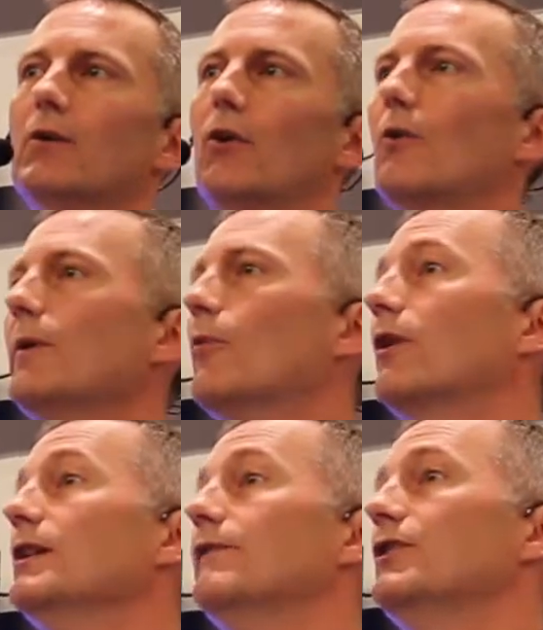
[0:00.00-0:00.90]
Or are we
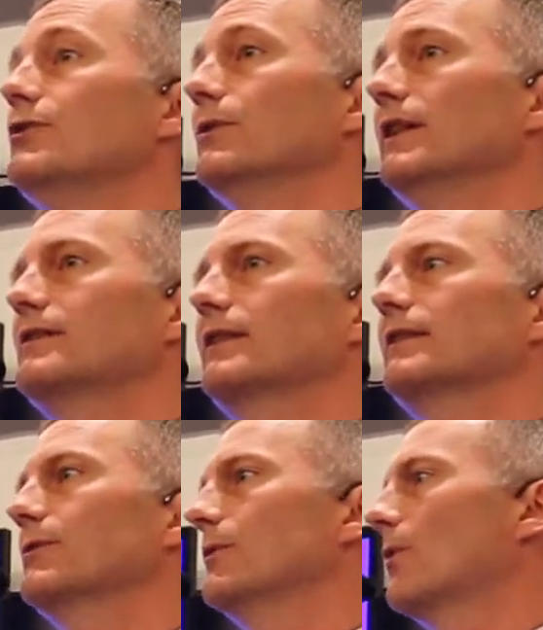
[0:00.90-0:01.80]
more
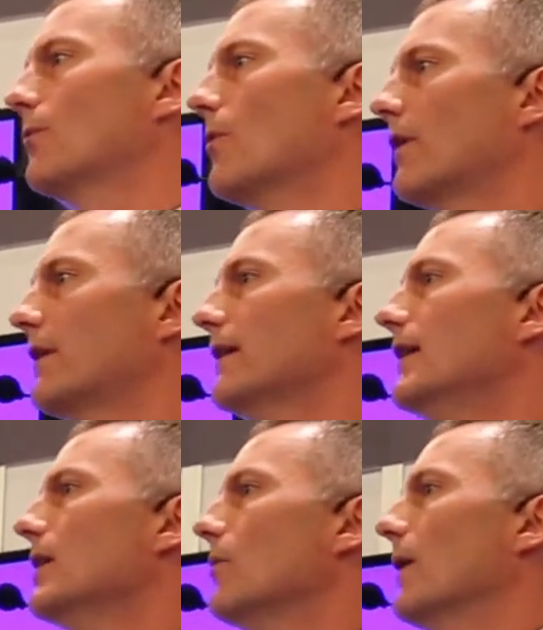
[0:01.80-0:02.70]
individualistic? Do we reward
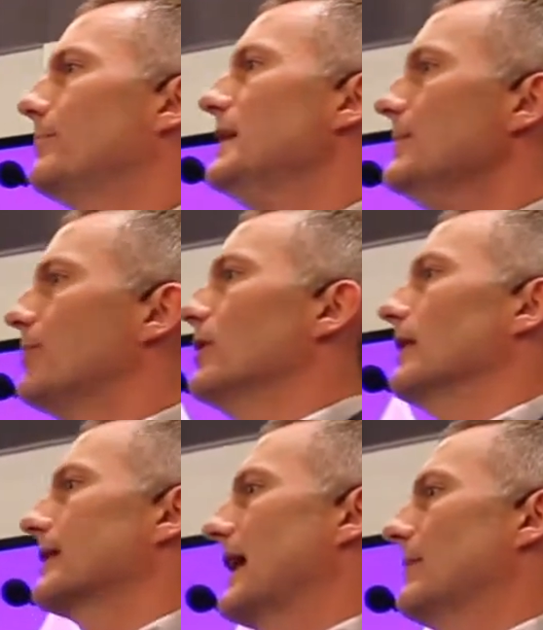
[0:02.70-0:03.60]
what
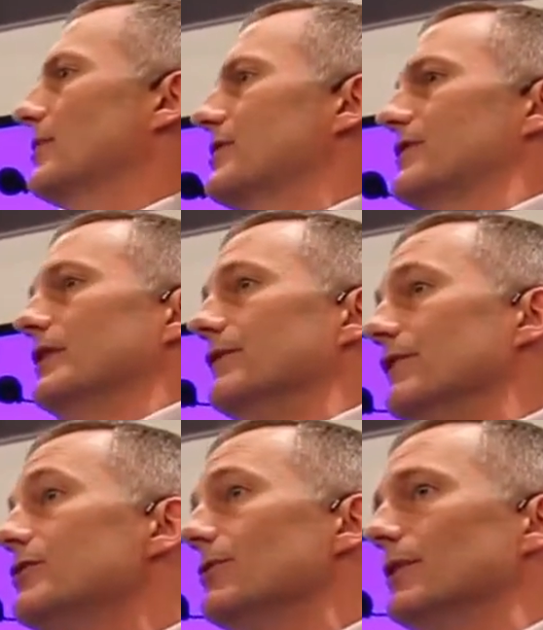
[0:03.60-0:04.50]
people accomplish as
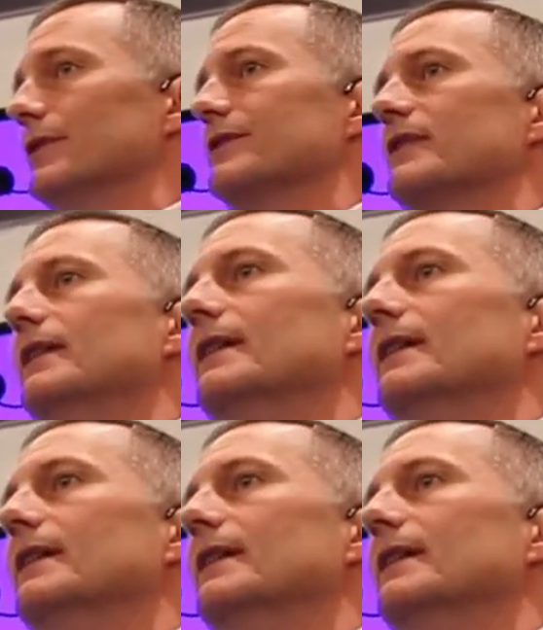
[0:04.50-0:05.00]
individuals